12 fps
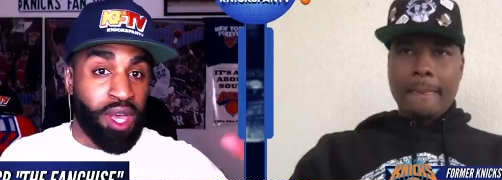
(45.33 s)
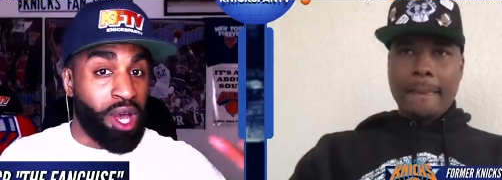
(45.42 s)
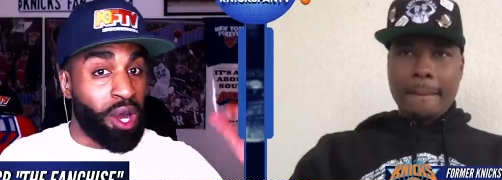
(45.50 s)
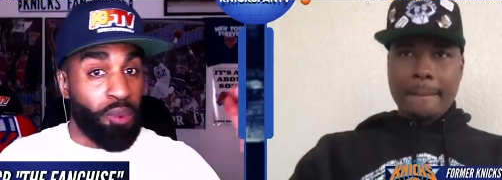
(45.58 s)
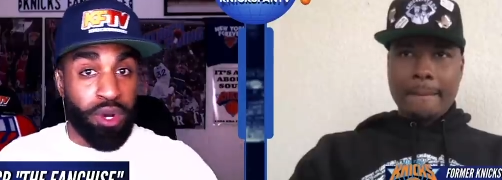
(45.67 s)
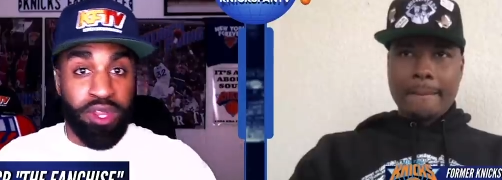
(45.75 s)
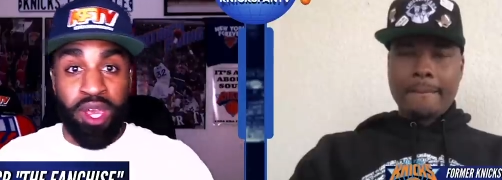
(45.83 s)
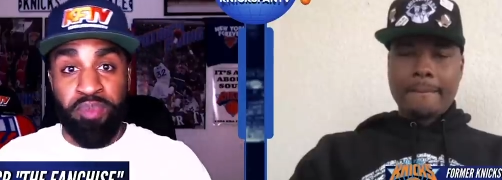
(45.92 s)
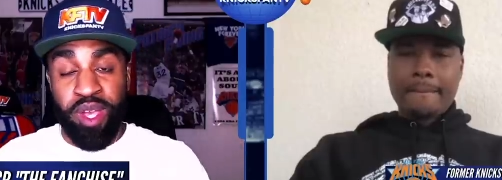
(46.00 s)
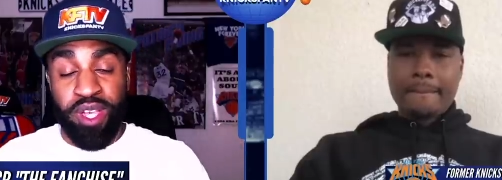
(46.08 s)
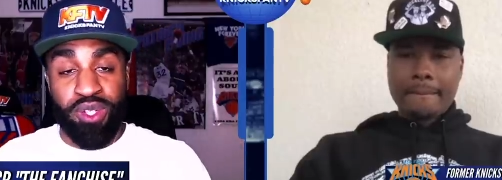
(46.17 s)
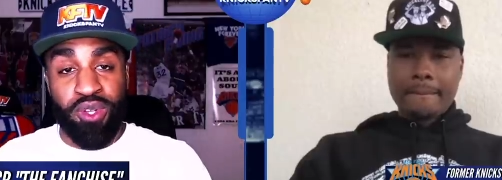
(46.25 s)
Speaker 1: uh, one of their
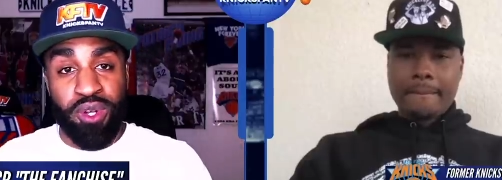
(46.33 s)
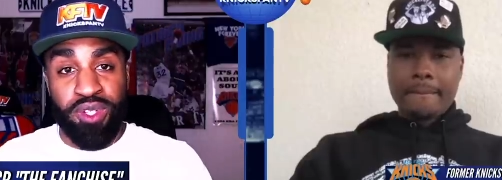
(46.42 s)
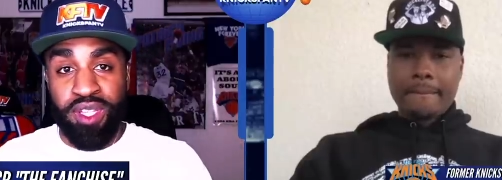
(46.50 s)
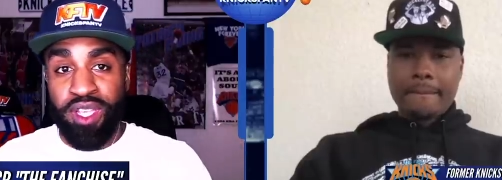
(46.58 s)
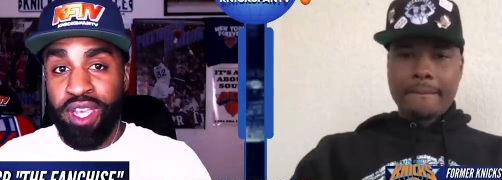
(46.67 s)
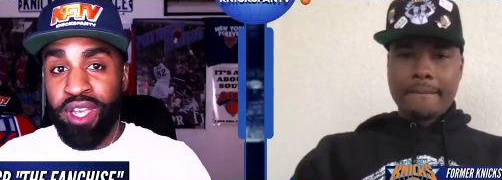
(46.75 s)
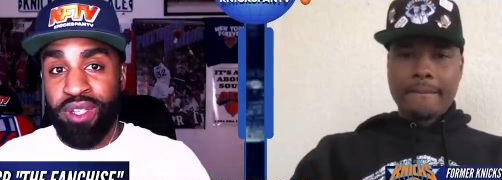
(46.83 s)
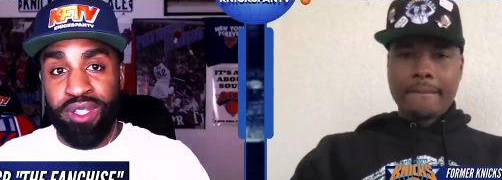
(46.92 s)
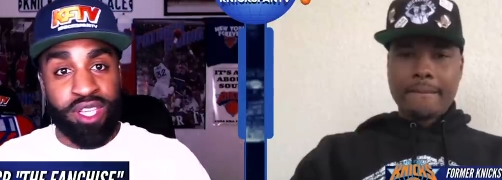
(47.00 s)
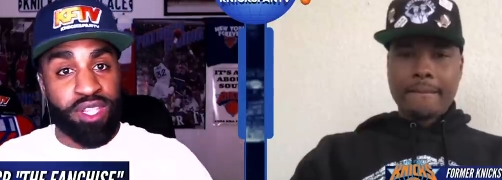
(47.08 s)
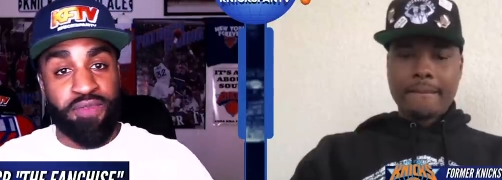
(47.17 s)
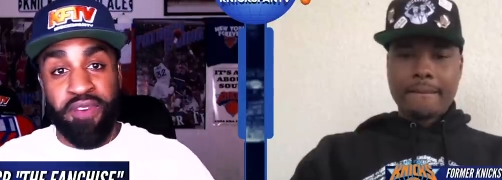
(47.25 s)
best starts in years.
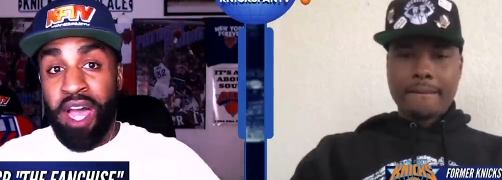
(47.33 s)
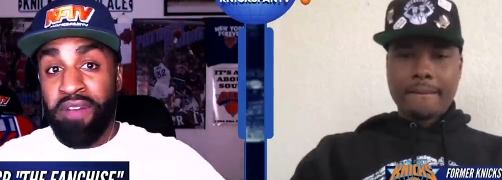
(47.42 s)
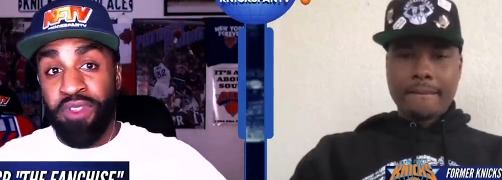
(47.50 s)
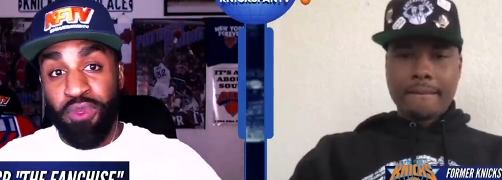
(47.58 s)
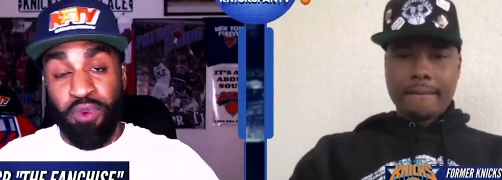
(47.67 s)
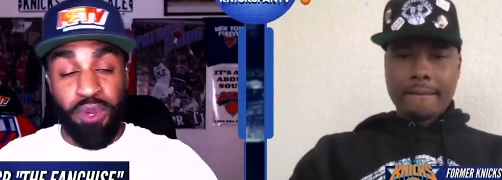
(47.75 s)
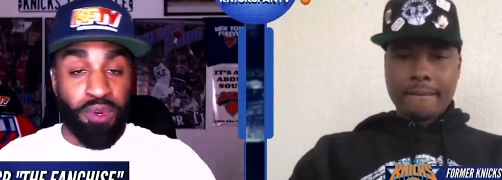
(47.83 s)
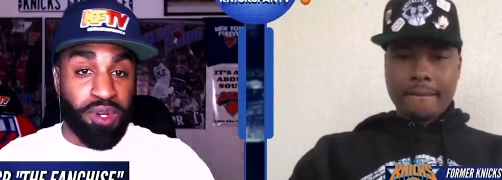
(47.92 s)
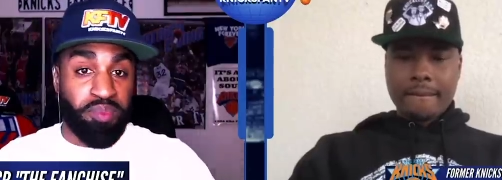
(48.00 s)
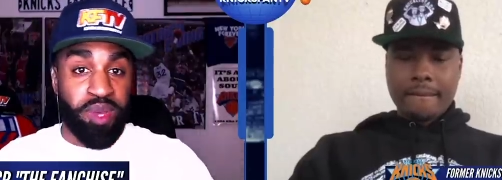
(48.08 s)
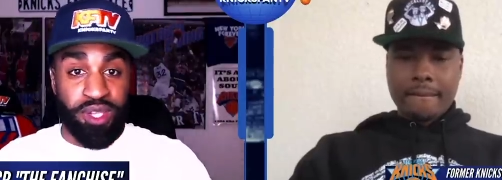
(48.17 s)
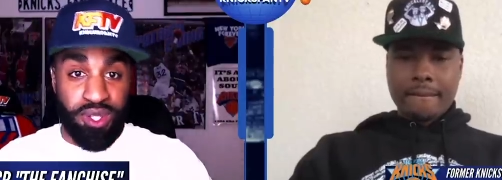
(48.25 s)
Knicks five and three, one of the
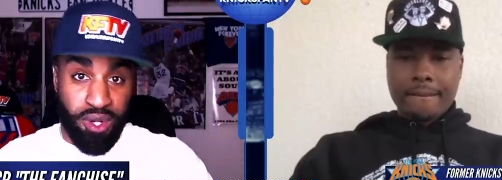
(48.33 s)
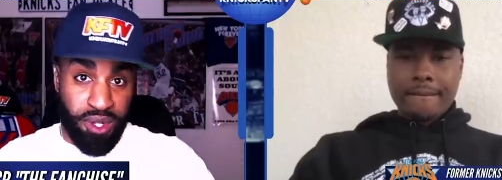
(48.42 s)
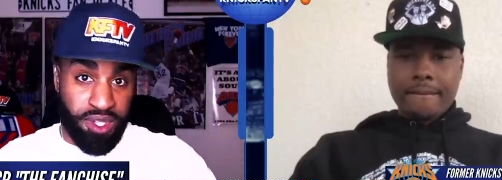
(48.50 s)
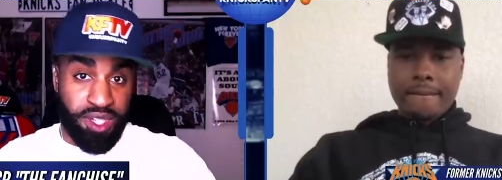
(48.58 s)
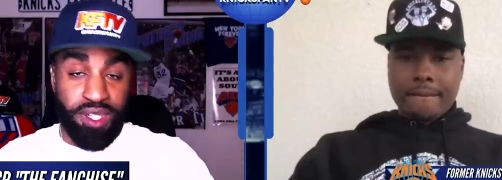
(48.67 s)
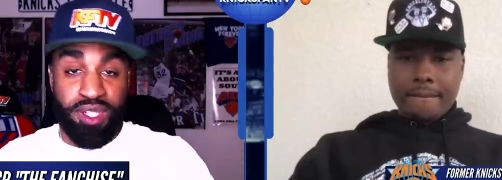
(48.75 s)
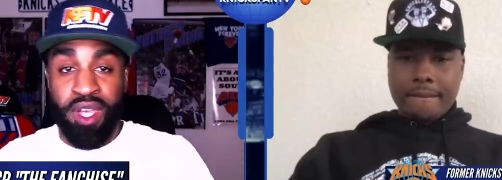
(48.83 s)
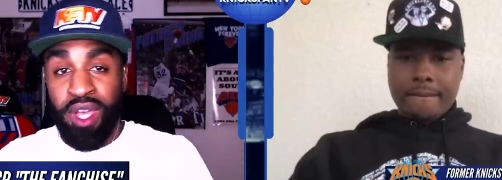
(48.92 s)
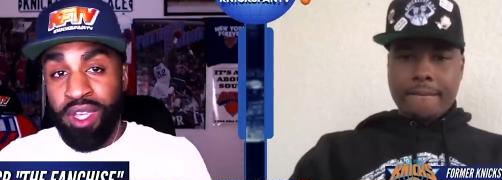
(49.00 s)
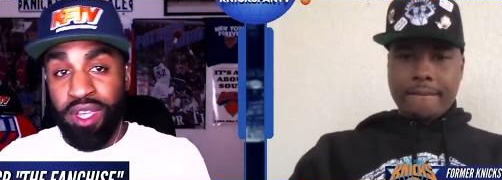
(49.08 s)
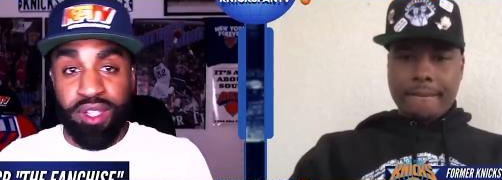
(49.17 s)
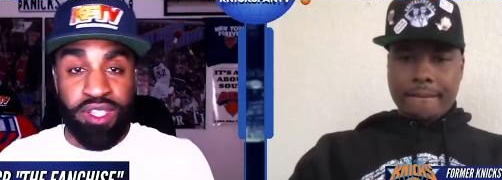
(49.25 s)
best starts since
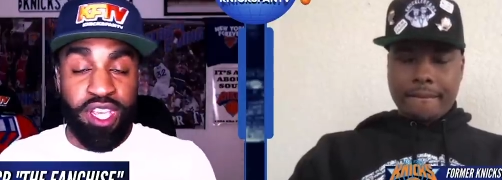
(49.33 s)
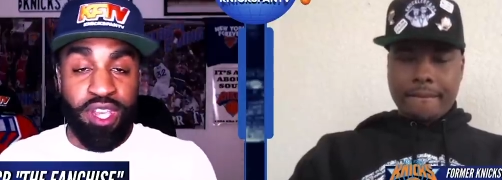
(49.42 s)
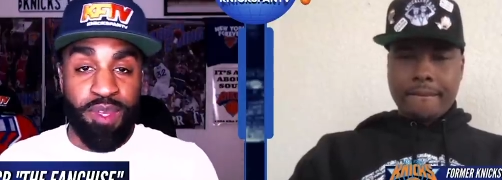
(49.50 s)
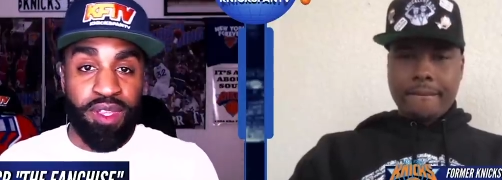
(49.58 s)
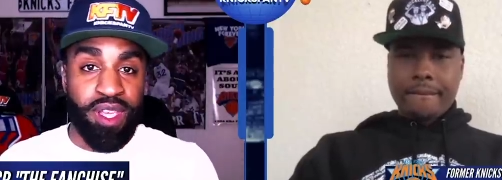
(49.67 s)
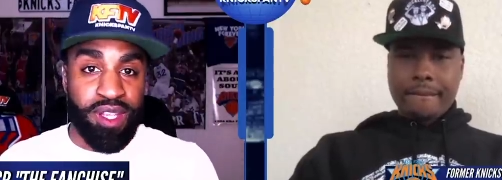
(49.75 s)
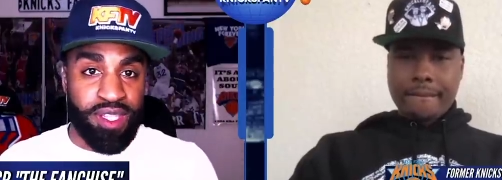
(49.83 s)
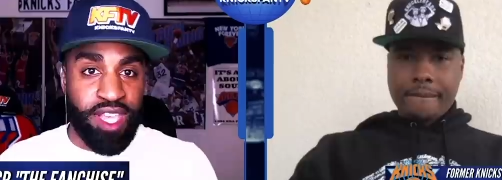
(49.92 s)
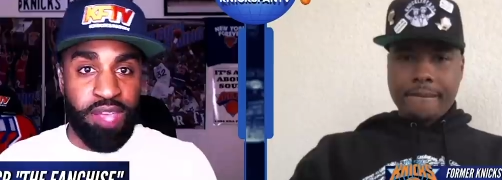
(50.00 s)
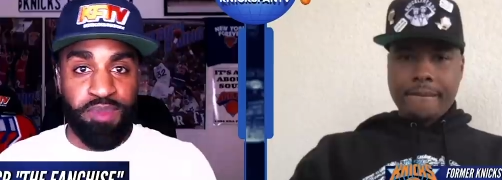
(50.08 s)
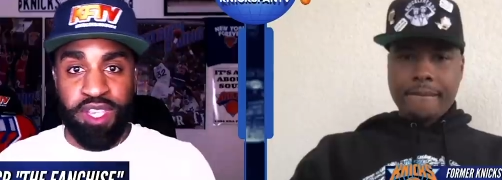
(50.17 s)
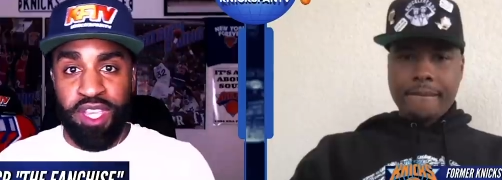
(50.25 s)
your team, the Knicks tape
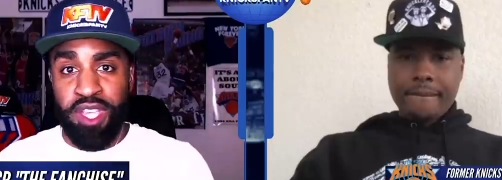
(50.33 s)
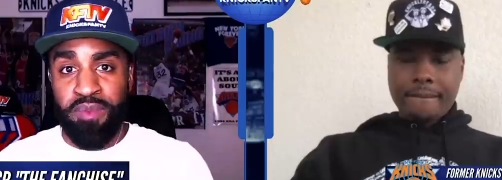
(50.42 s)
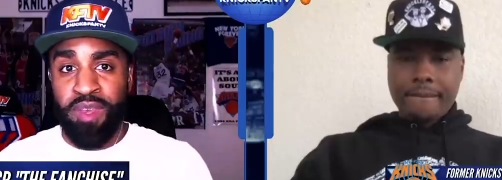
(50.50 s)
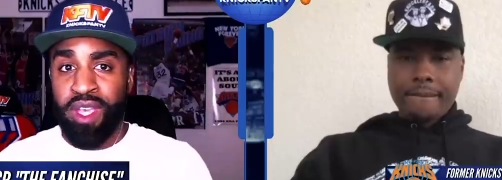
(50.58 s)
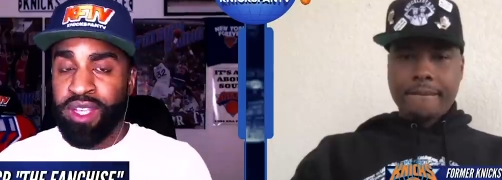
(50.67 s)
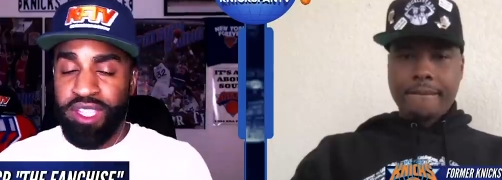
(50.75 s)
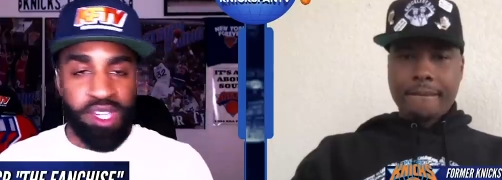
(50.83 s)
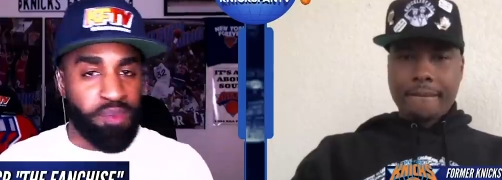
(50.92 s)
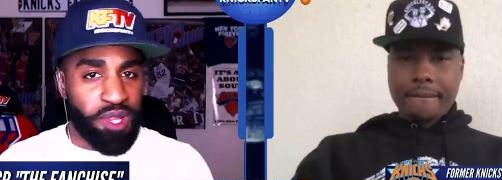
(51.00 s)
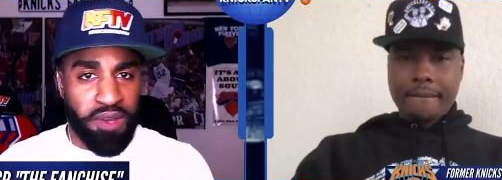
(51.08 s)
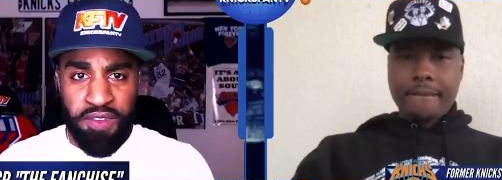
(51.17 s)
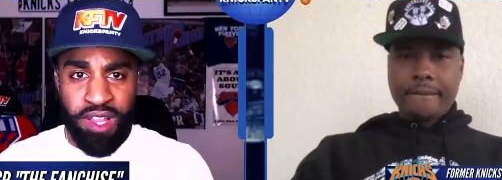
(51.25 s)
team.
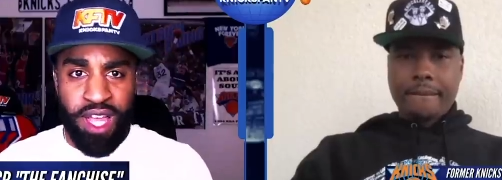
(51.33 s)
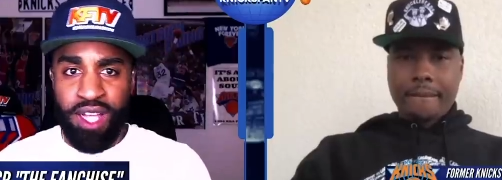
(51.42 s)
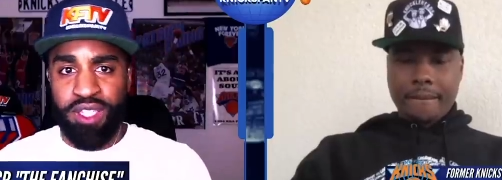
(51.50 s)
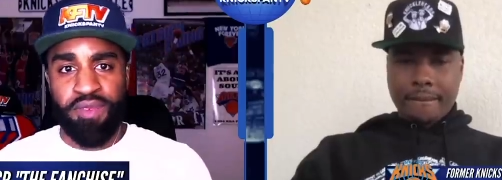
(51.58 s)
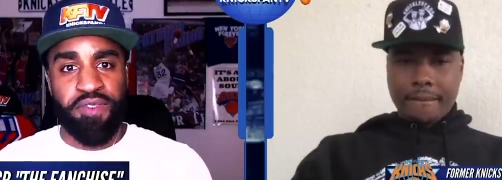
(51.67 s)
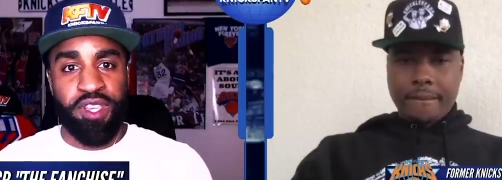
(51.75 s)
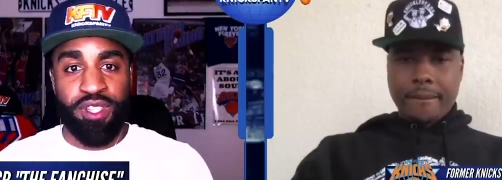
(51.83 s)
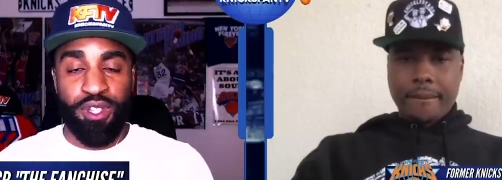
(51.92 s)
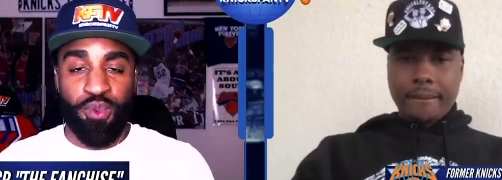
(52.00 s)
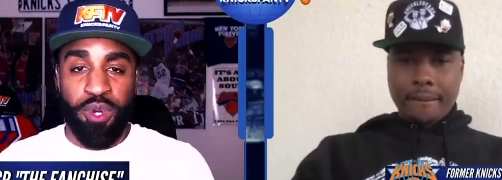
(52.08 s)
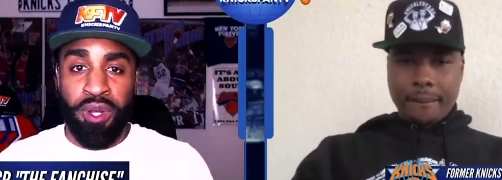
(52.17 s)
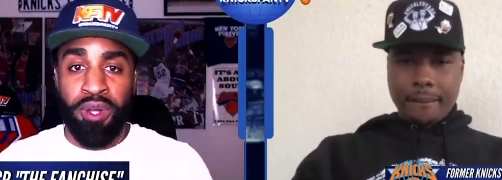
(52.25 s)
Similar philosophies as
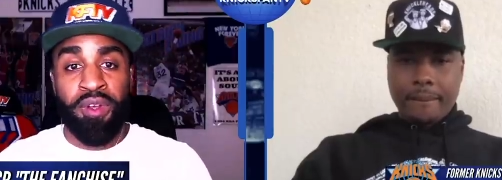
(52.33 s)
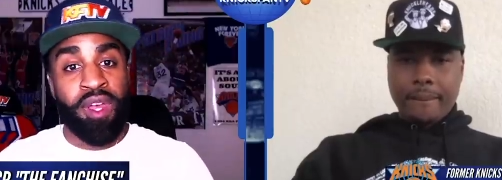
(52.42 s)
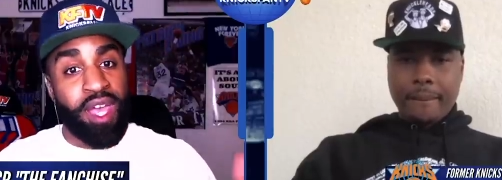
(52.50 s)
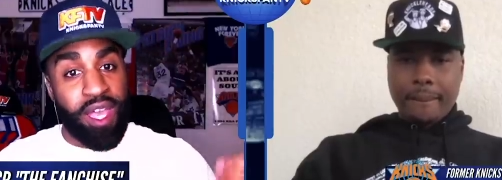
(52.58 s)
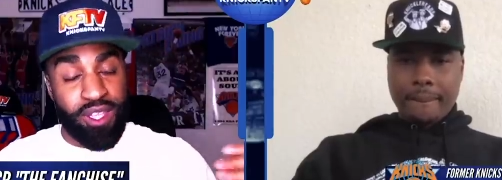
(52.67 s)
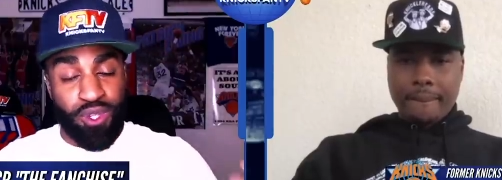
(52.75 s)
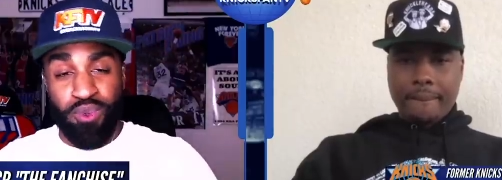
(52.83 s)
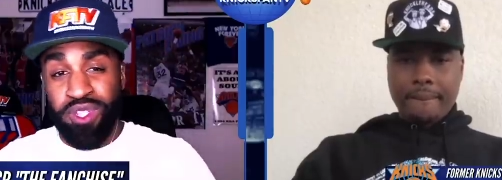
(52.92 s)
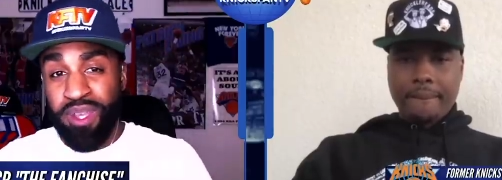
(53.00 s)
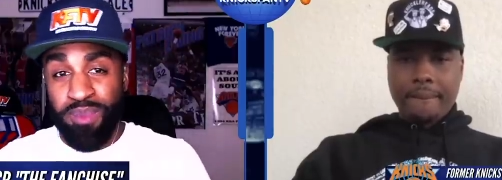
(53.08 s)
well, and two teams